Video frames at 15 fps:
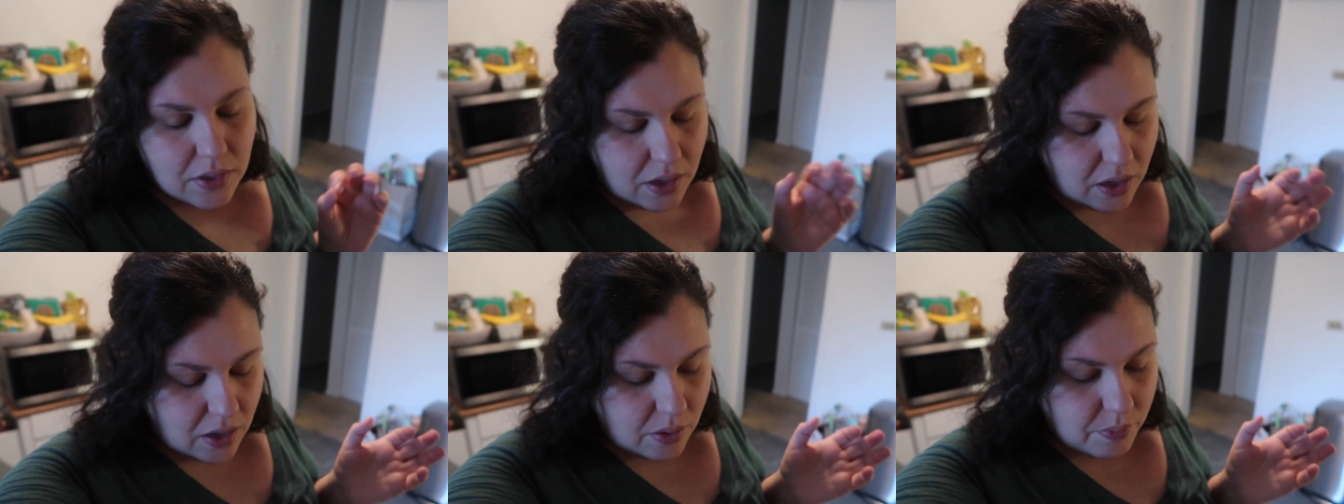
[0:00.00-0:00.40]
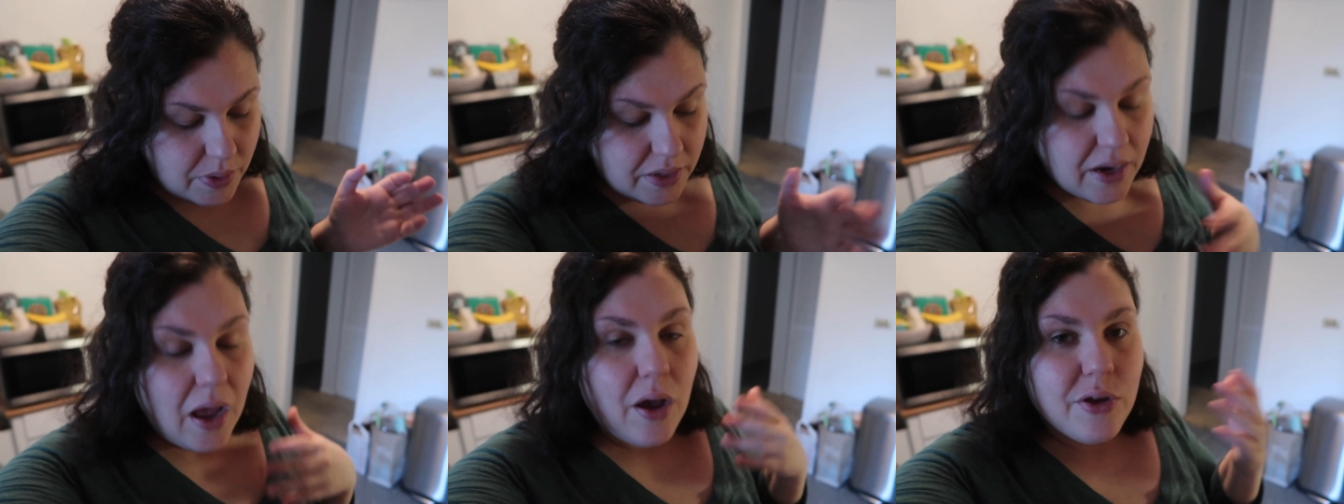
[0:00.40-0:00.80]

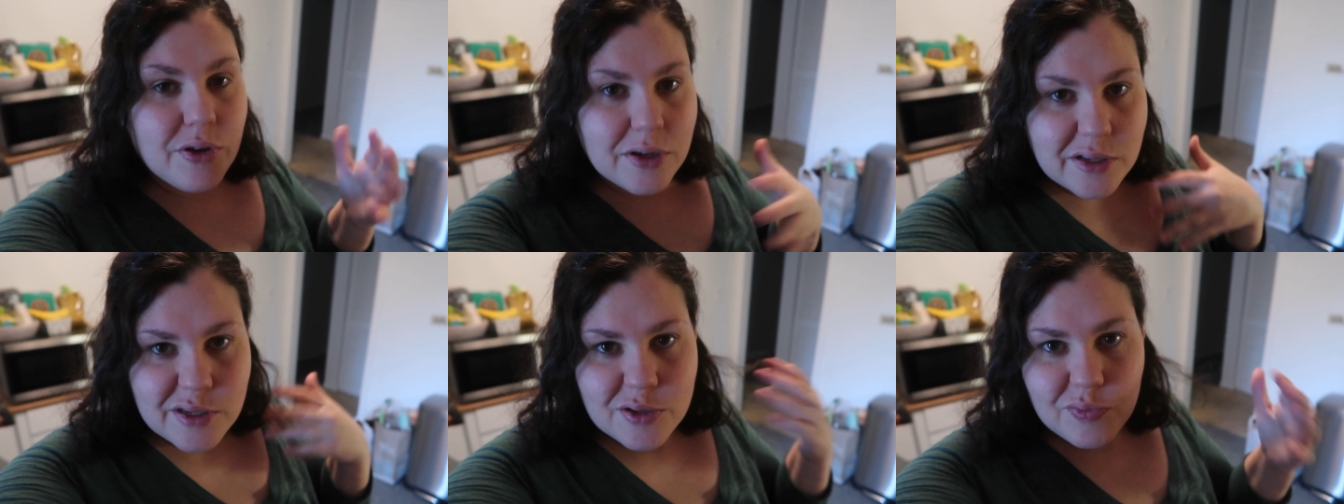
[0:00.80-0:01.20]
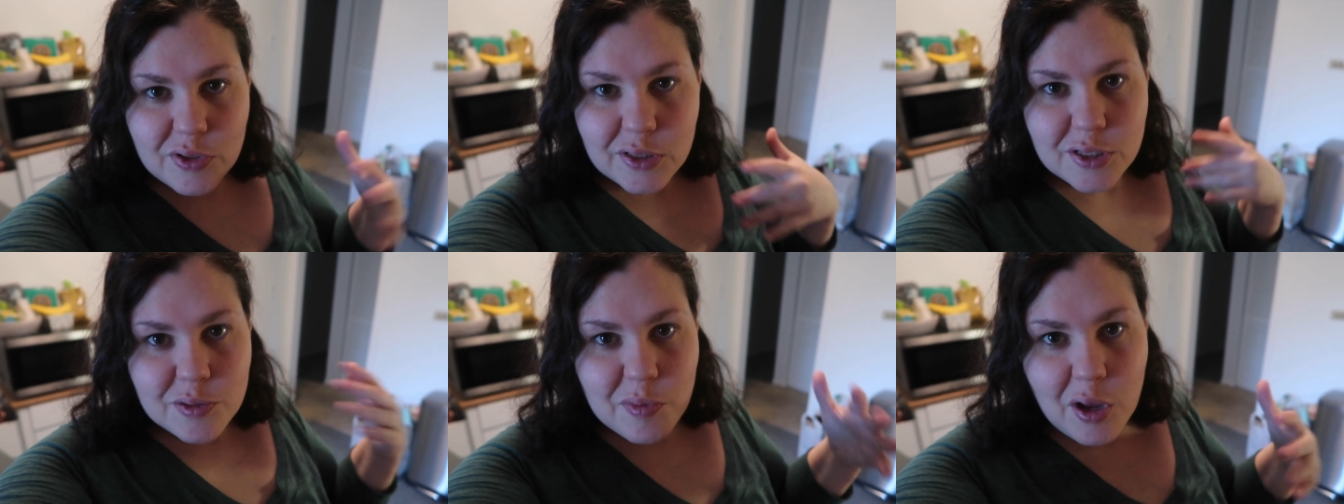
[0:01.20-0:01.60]
And now you can
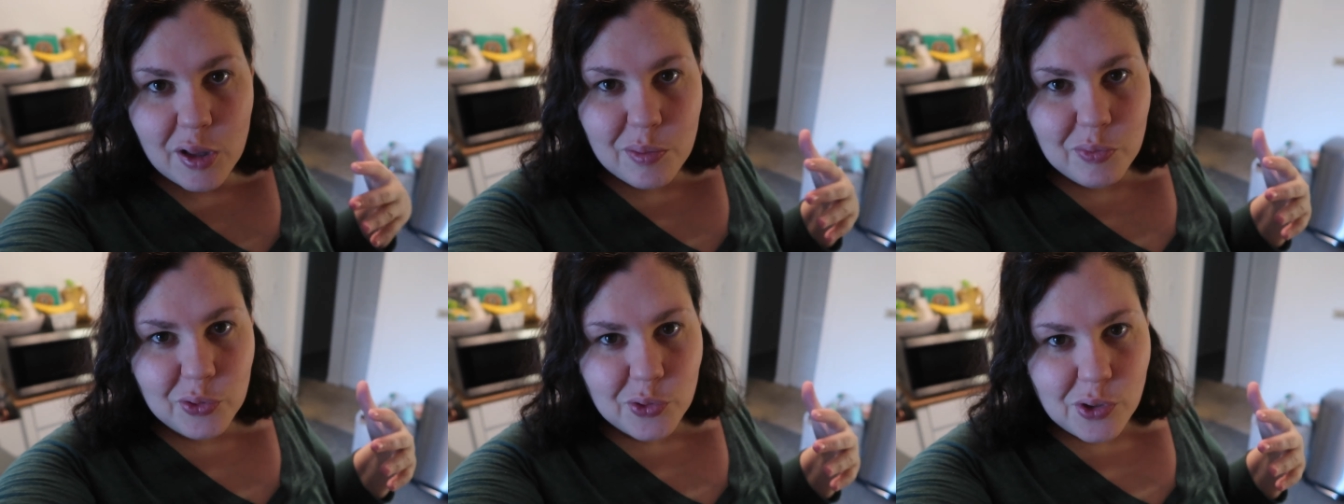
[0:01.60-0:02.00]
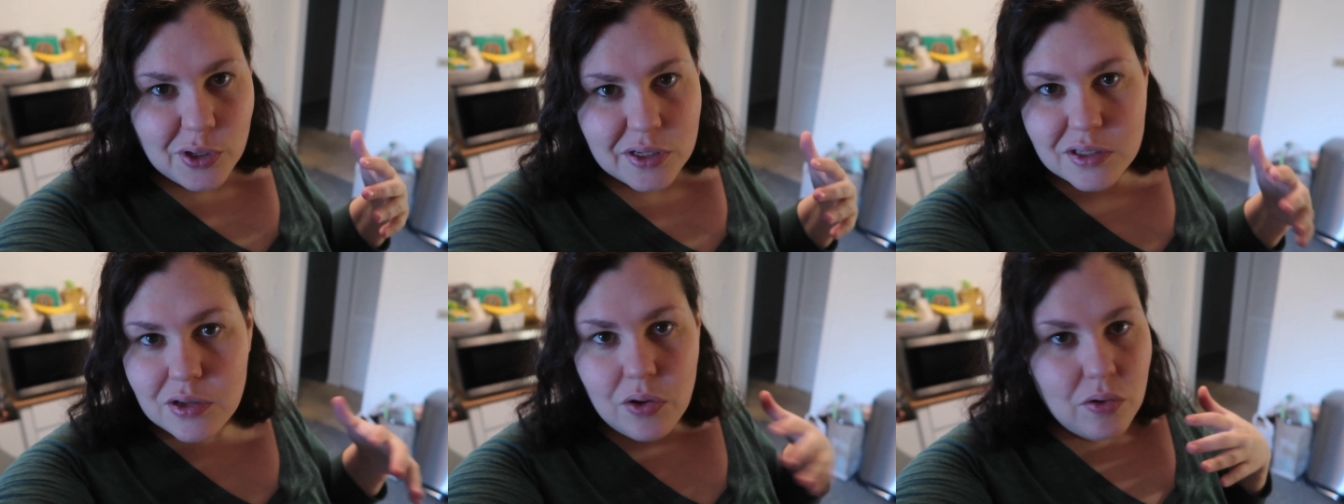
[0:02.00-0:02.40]
really smell the
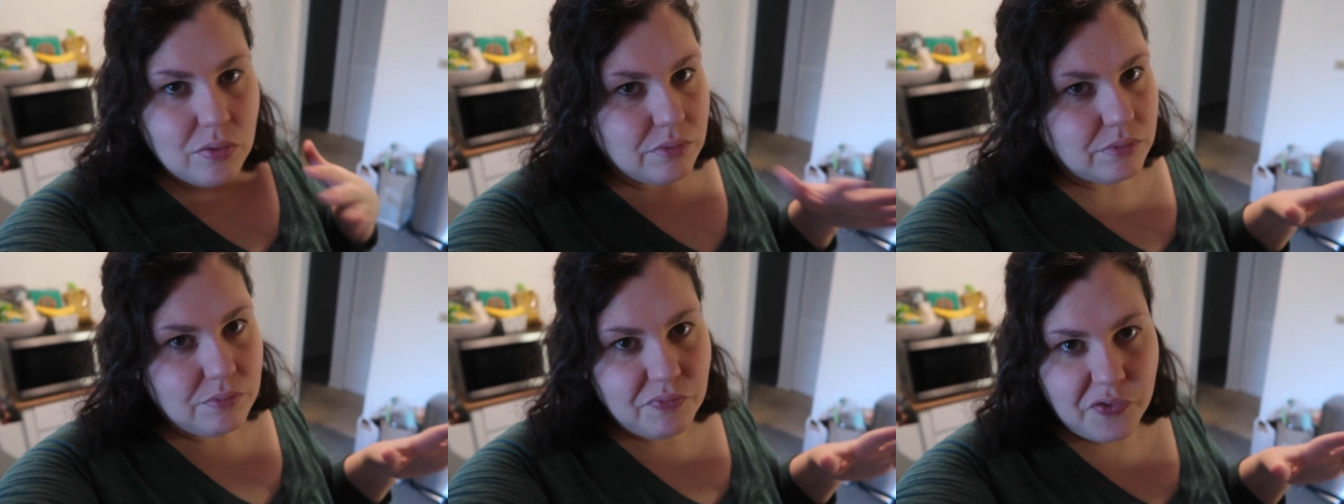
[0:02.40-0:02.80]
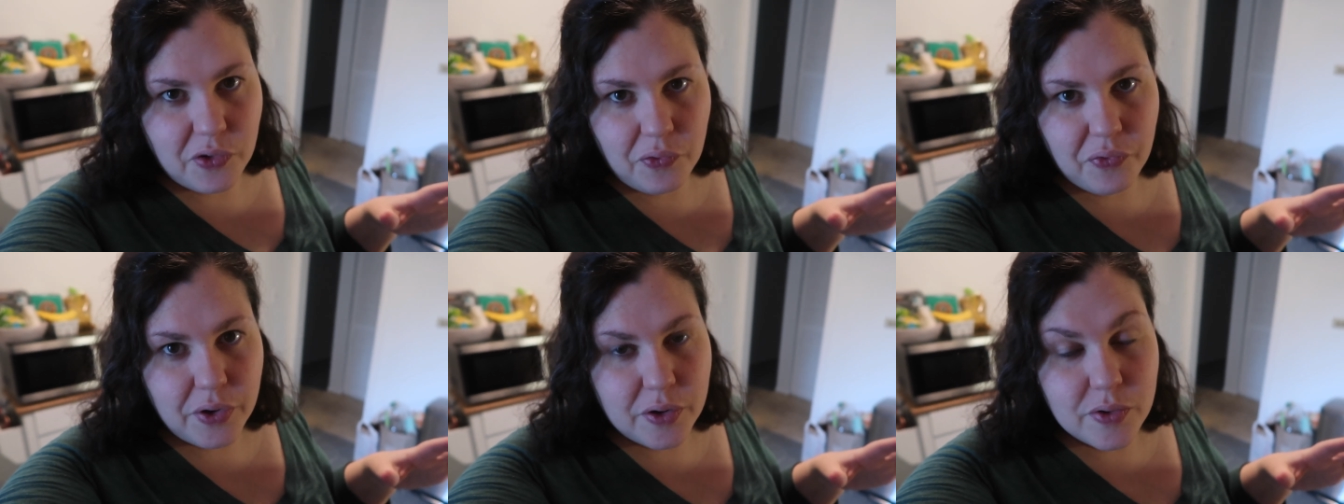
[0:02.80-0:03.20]
bulgogi. So feel
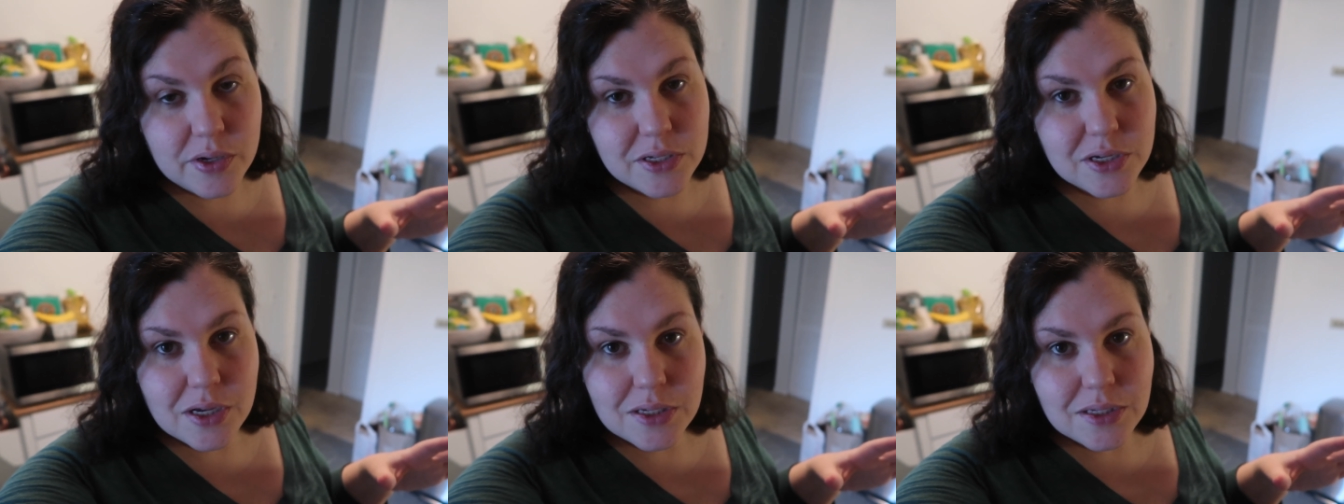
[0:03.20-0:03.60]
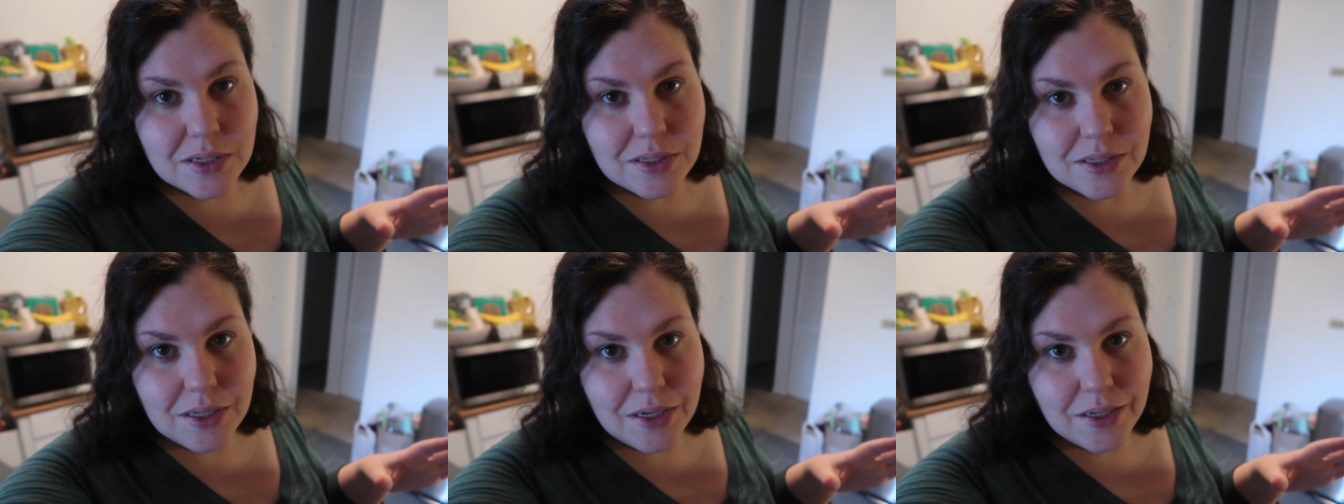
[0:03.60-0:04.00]
free to adjust
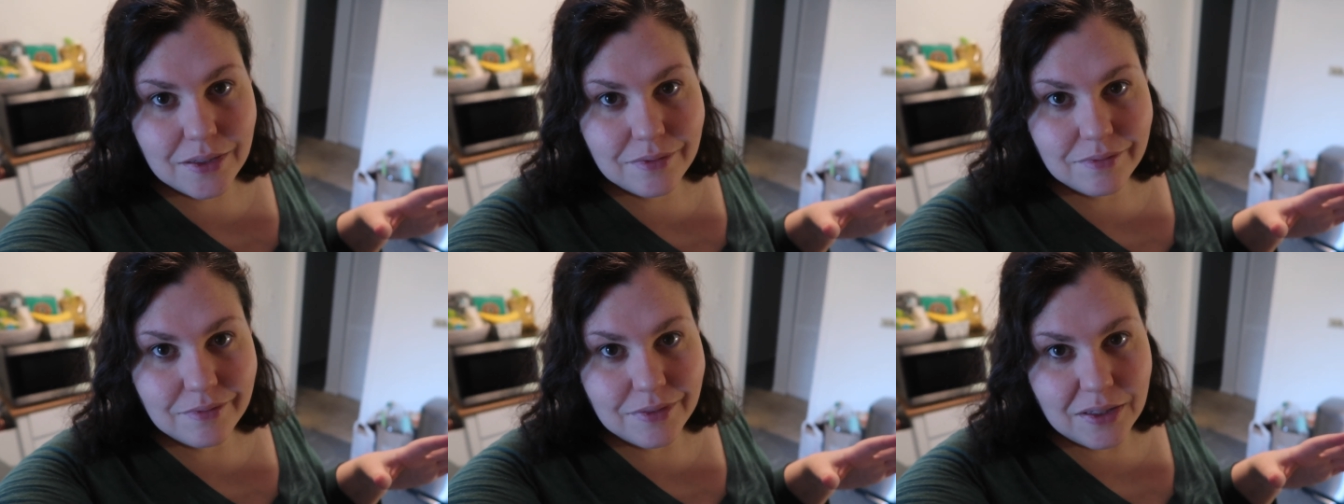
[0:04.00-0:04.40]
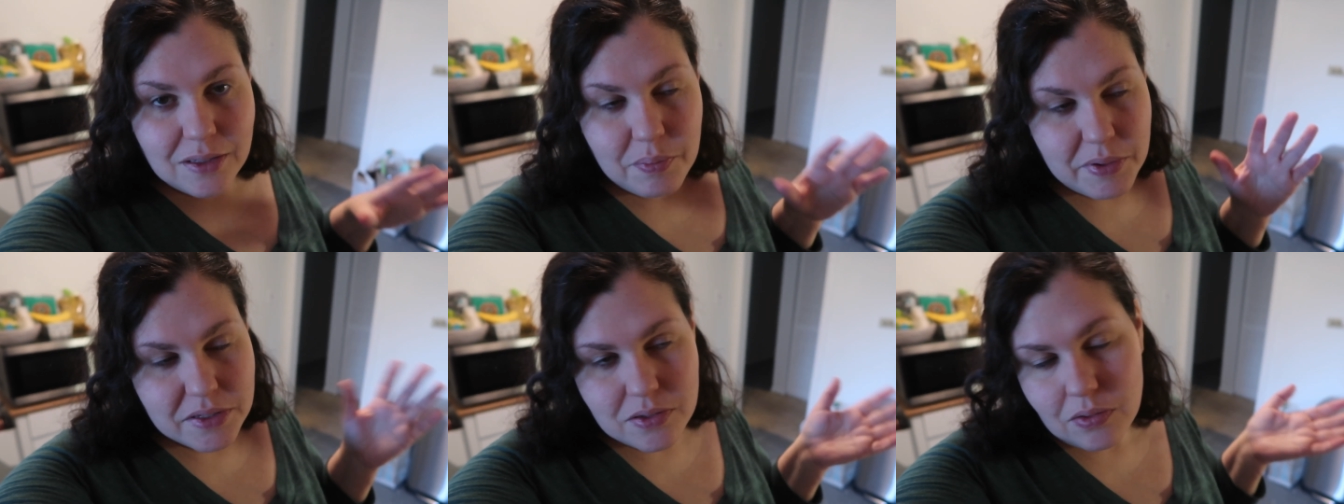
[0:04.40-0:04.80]
as needed. It
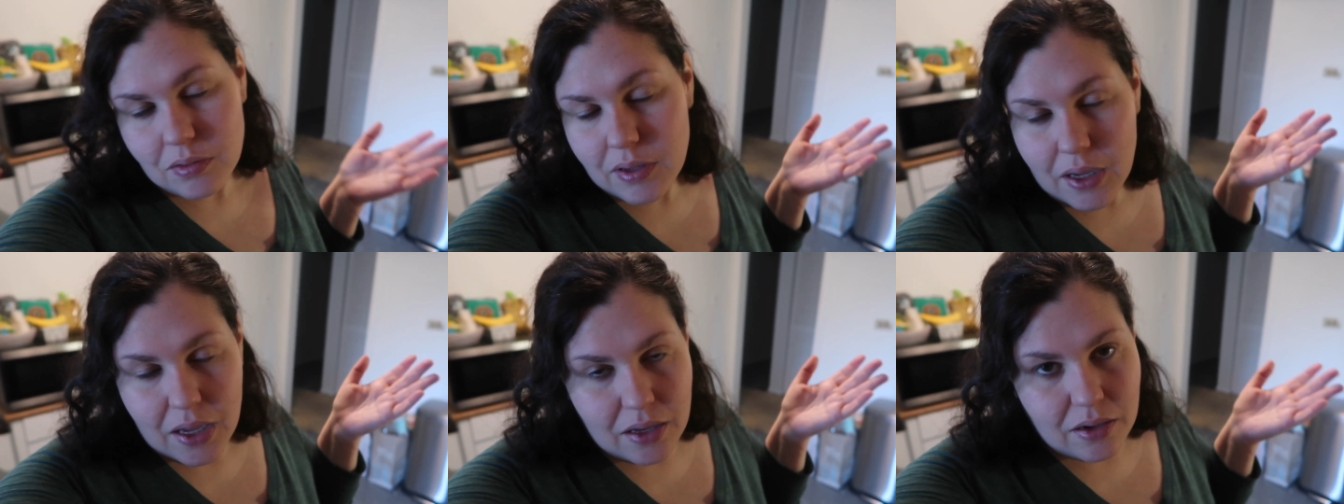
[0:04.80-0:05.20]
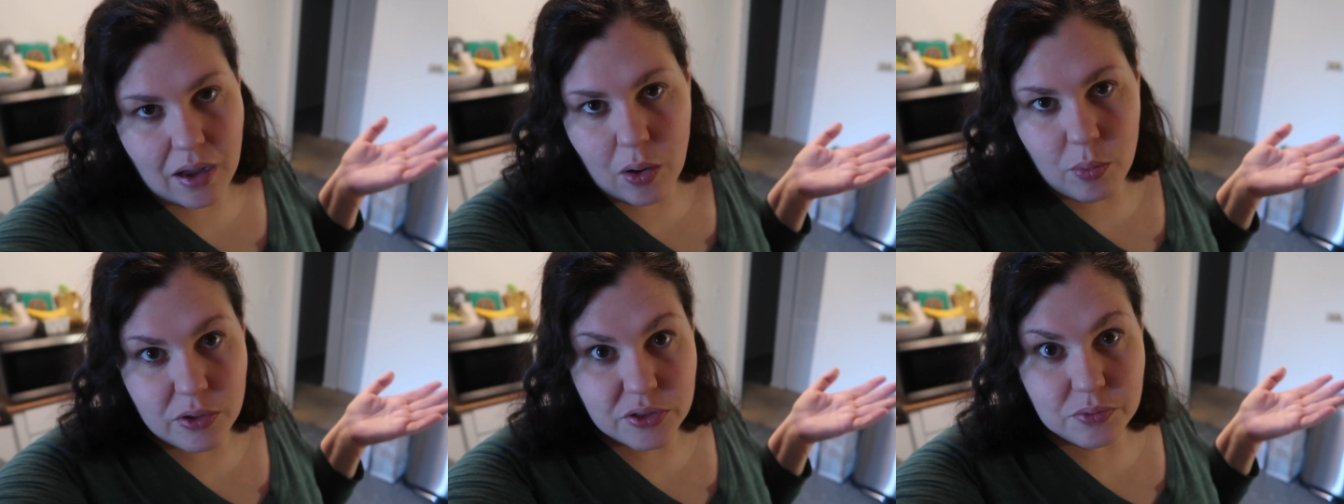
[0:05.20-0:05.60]
depends on, again,
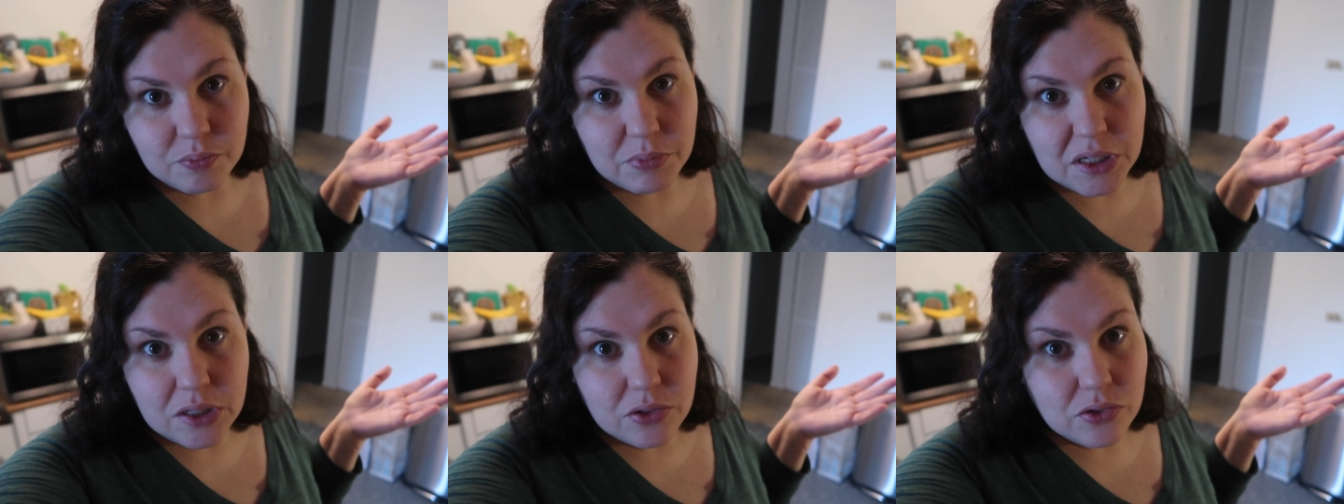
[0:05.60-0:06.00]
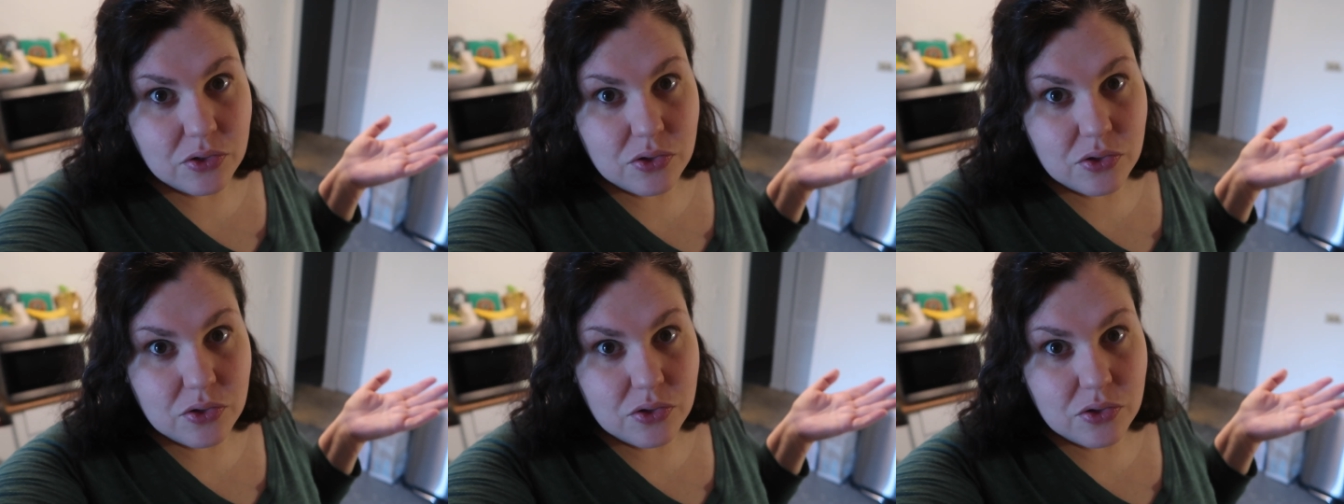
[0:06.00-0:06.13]
how much meat you